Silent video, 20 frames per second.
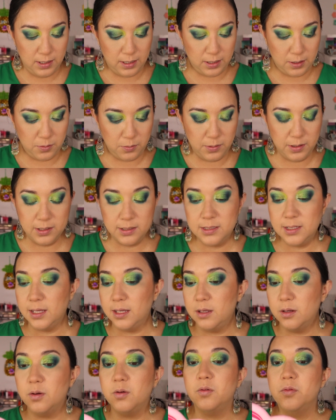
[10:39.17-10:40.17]
I don't want to
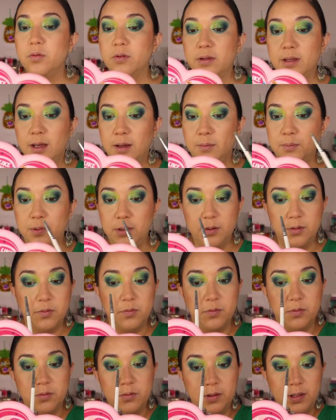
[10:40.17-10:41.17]
take it over that
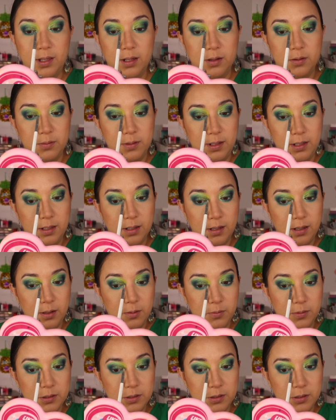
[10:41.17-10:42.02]
beautiful yellow neon,